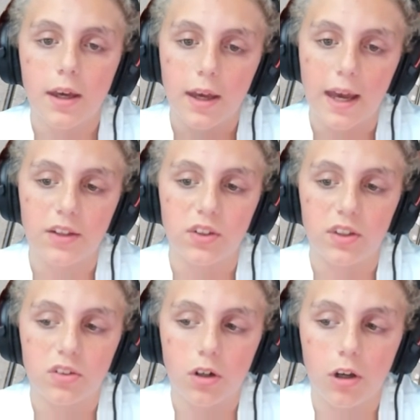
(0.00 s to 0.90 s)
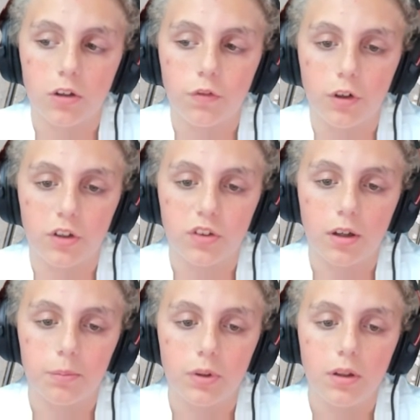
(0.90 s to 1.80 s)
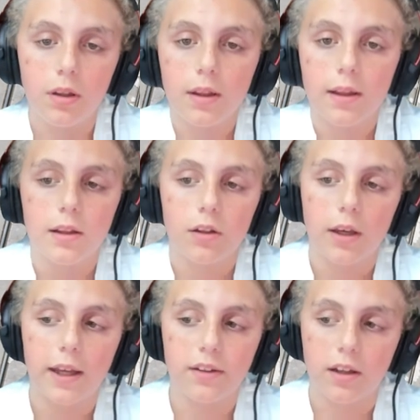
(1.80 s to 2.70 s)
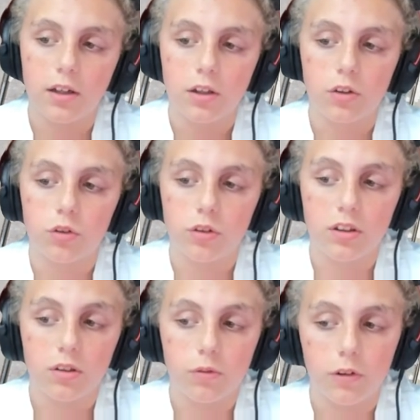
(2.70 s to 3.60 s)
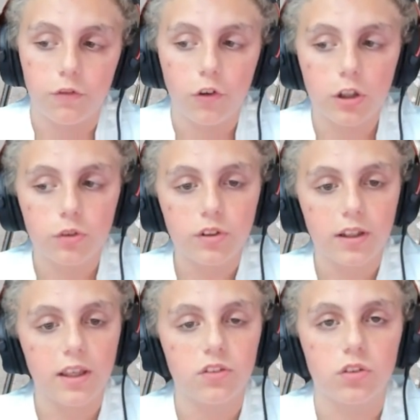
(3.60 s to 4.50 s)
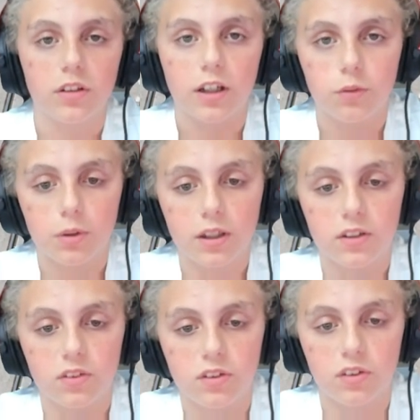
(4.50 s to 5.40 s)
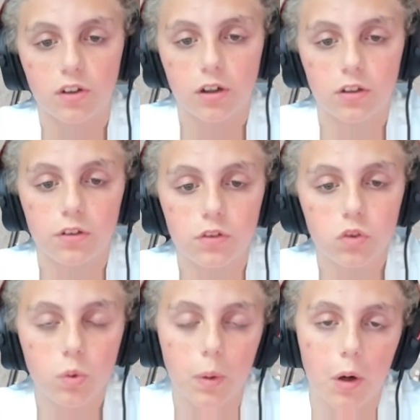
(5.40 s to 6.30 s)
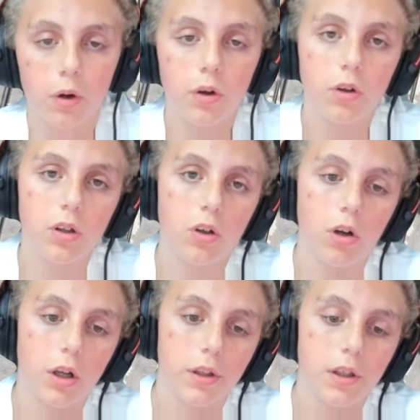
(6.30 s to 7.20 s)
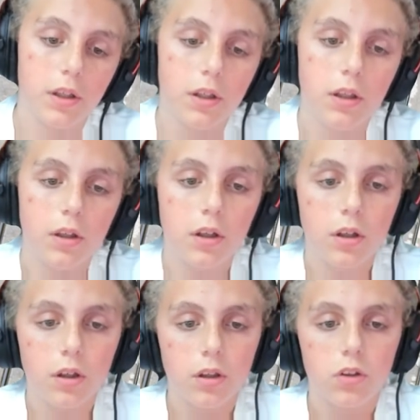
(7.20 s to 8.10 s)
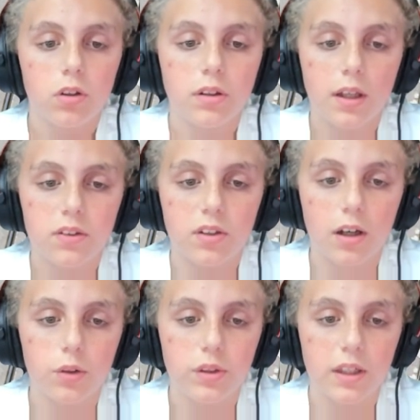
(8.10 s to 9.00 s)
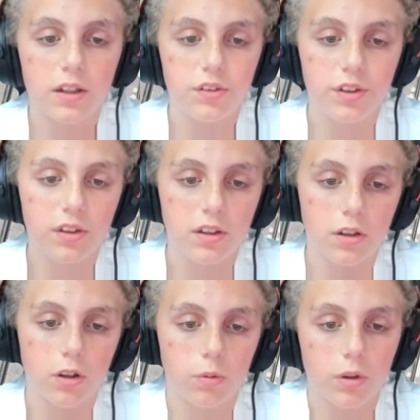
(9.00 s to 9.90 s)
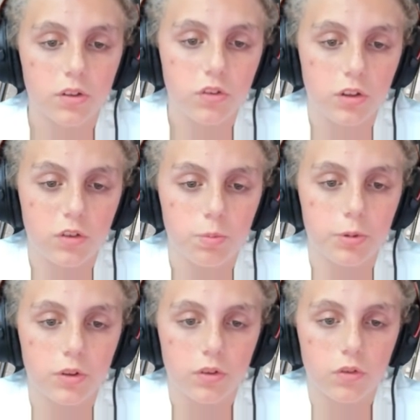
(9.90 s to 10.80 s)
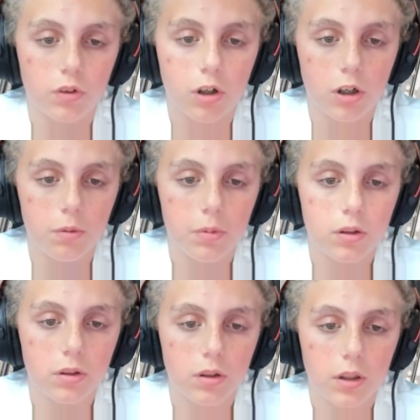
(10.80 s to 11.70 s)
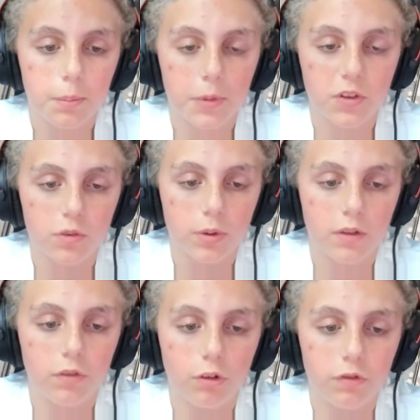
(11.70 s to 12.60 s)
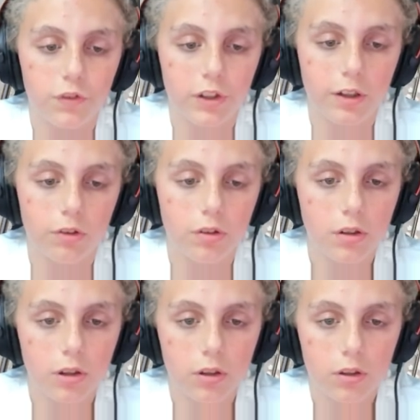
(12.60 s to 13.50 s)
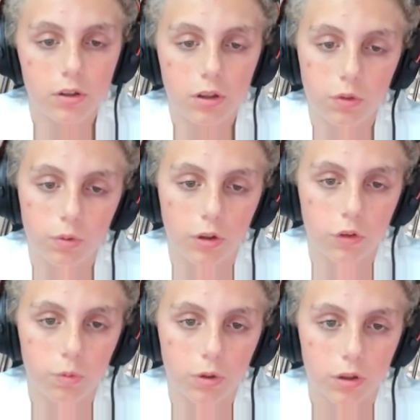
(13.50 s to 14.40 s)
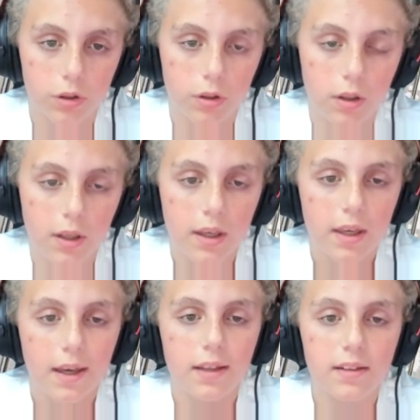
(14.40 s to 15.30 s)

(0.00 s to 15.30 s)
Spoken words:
at a target, for example, and then it will follow the laser and will hit the target square on. That's how the LTDR works. You need to put it into ARM, but since we have no FLIR, it will not work. And